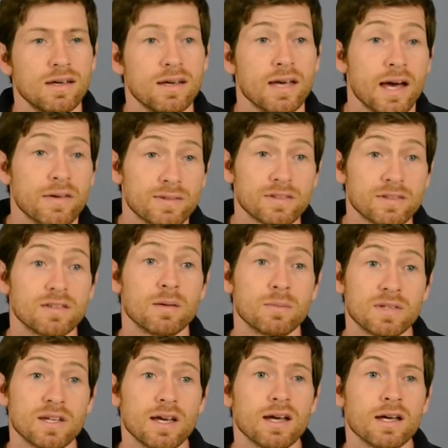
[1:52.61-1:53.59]
after some
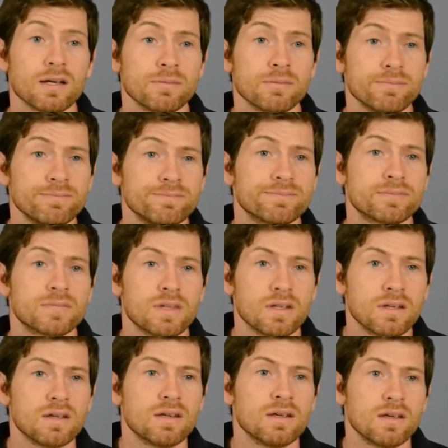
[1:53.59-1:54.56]
time,
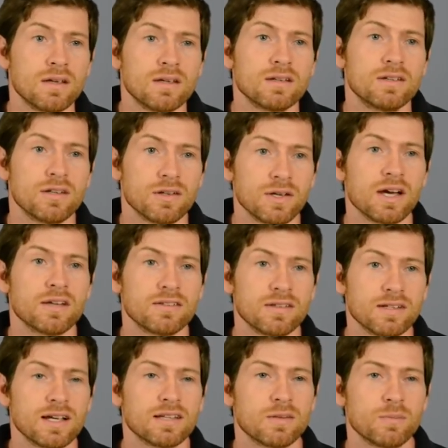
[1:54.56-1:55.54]

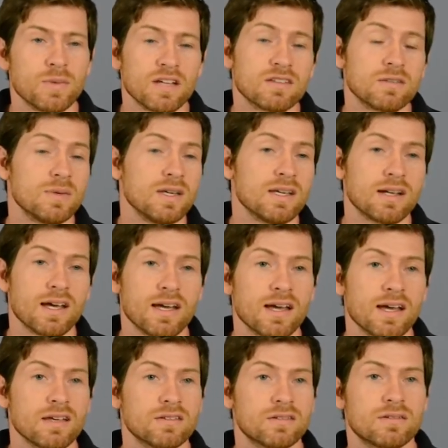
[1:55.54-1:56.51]
curiosity got the best of me, and I
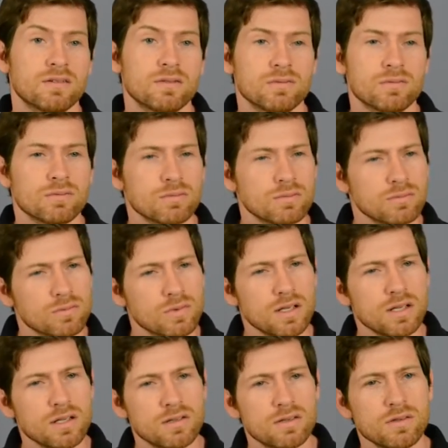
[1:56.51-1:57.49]
asked,
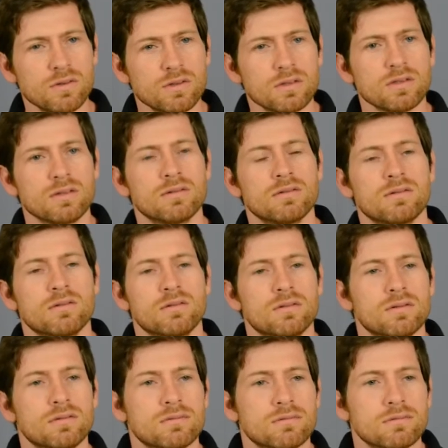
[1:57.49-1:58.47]
"What are you doing?"
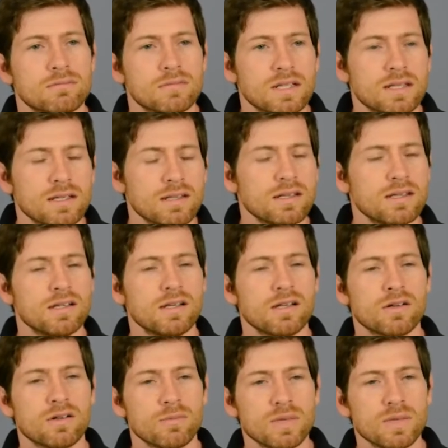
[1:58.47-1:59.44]
And
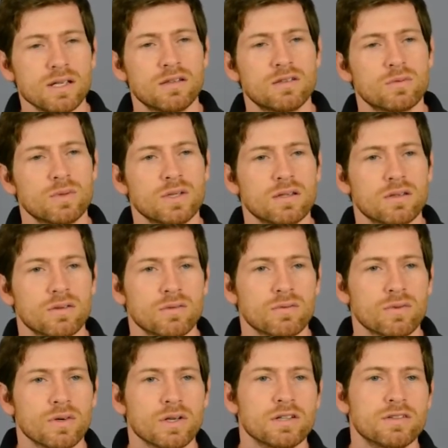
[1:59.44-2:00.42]
in her meek, sweet little
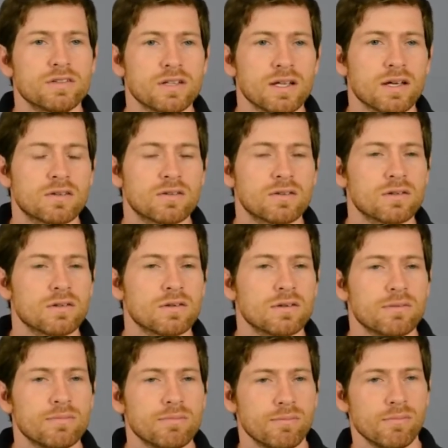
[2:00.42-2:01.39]
voice, she answered,
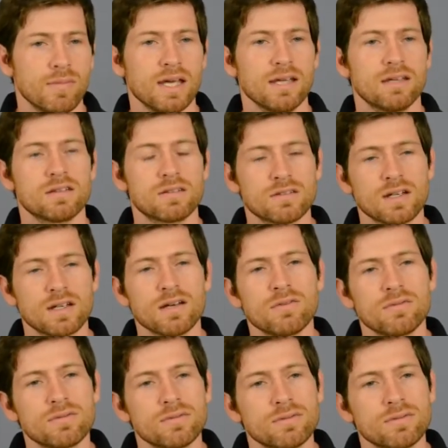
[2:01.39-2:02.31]
"Making stuff."